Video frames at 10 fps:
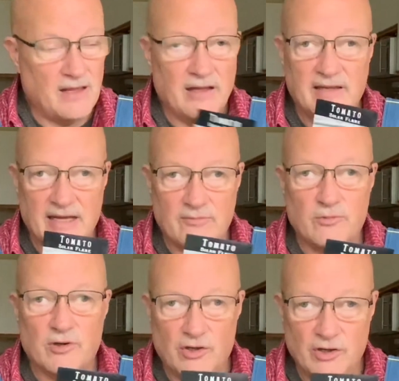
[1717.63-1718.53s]
They
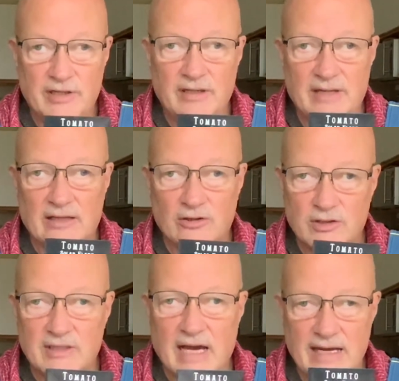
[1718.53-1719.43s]
were good, they
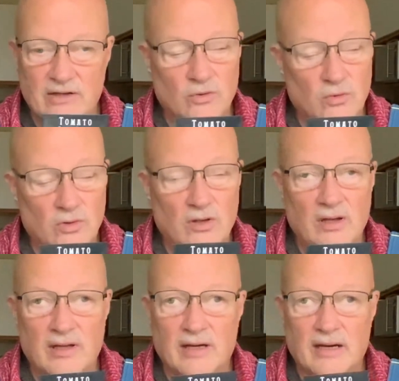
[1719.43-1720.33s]
looked kind of
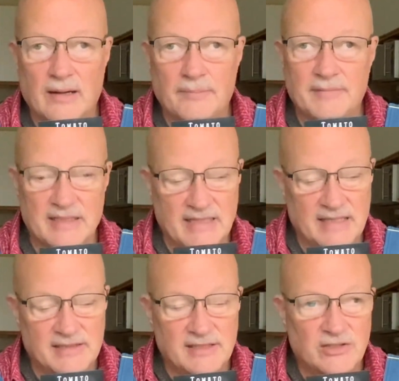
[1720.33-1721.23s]
cool, um, they
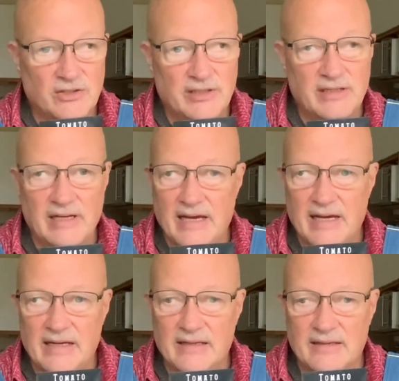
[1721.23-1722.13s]
tasted good,
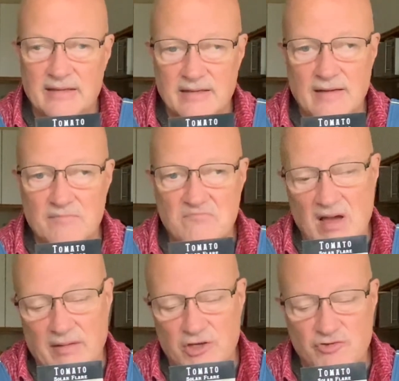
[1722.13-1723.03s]
and
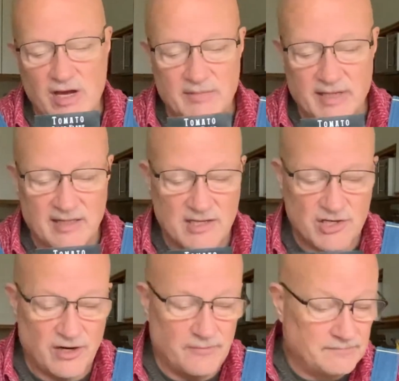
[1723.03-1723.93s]
I'm gonna try them again this
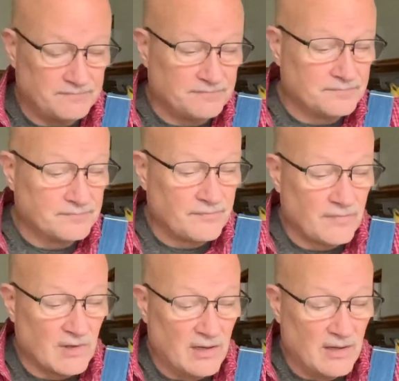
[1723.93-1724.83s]
year.
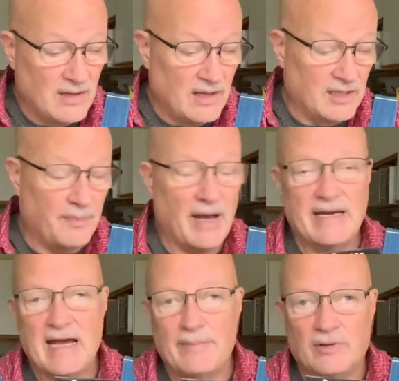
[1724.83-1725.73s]
The
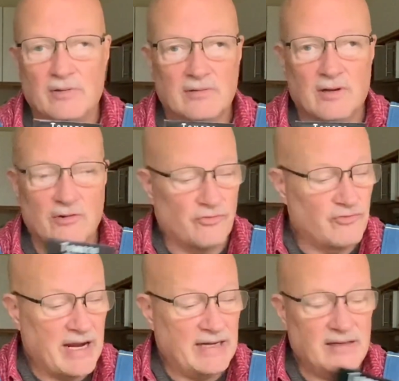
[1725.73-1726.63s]
pineapple,
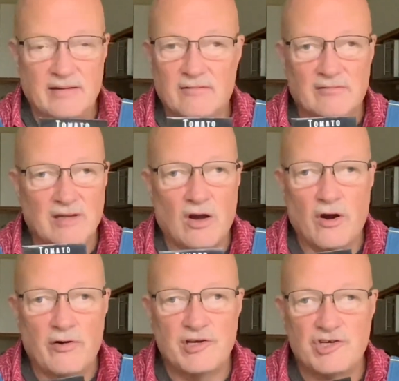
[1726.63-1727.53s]
great
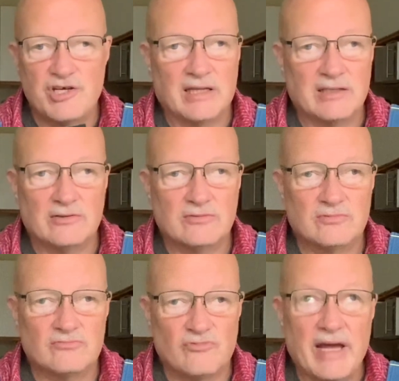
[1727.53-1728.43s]
orange, yellow,
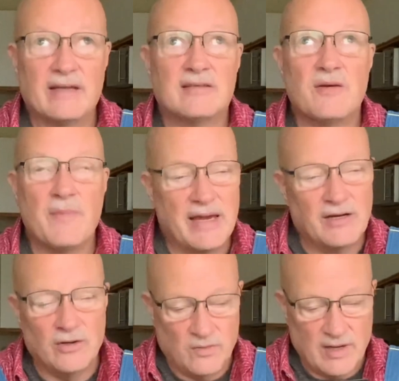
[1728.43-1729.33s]
red
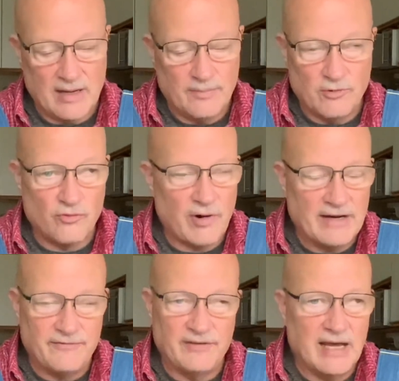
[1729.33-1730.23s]
tomato. Uh,
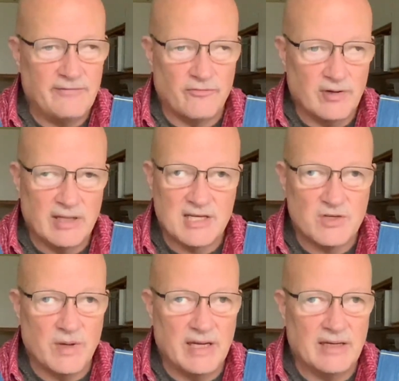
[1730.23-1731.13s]
great flavor, really
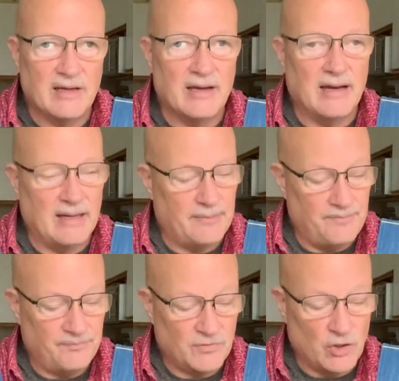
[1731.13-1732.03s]
sweet,
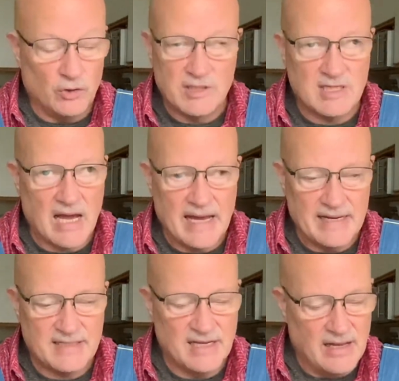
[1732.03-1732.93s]
um, good size.